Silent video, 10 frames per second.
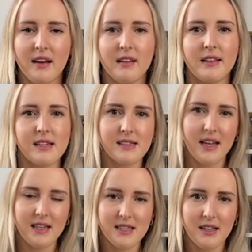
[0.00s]
listening
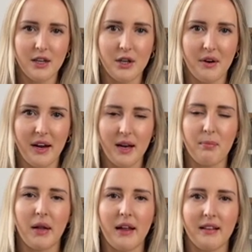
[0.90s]
to the curated
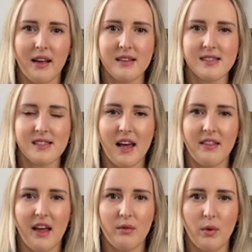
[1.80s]
playlist, and
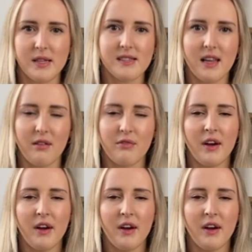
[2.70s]
then once they've